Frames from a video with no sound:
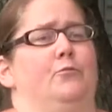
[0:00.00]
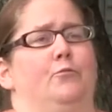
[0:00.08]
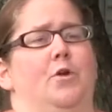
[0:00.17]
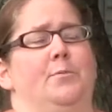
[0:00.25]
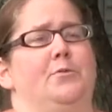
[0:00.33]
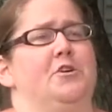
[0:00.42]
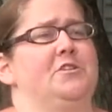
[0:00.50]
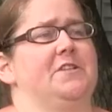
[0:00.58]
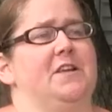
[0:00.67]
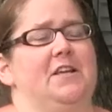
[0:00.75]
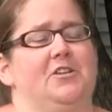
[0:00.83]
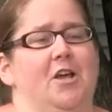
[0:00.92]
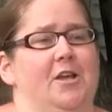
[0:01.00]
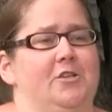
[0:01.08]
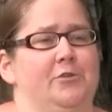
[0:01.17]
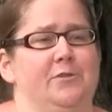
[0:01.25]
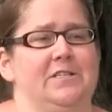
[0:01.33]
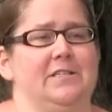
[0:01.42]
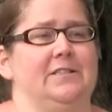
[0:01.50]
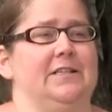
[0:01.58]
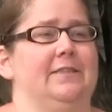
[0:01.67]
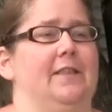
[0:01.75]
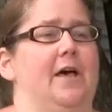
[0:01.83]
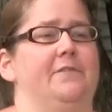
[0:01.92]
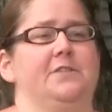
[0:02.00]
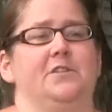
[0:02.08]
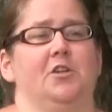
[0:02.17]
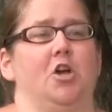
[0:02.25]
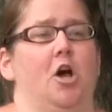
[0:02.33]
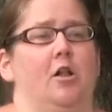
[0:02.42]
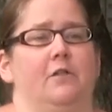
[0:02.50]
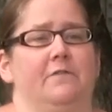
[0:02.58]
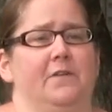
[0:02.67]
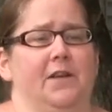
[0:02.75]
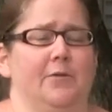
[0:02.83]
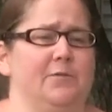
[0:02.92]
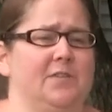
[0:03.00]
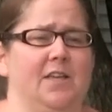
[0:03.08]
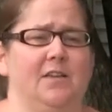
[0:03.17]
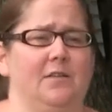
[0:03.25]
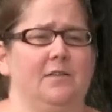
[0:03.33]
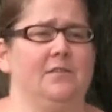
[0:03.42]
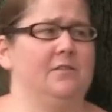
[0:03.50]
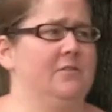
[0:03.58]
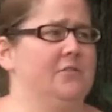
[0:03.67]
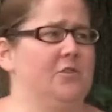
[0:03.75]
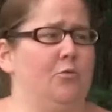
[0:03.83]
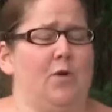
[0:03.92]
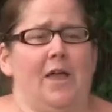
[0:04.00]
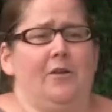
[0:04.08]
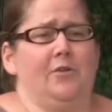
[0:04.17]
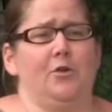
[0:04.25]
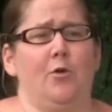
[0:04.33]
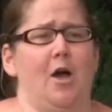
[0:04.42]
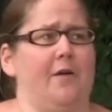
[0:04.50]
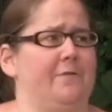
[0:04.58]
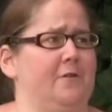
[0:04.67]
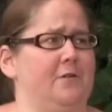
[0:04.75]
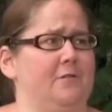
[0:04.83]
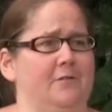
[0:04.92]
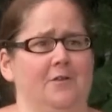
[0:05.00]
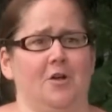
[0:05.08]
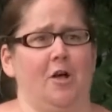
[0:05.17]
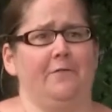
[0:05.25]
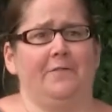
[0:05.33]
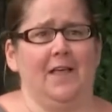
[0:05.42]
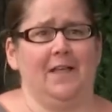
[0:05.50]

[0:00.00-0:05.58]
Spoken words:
one person that I talked to recently loves to golf. And I was like, so why don't you offer golf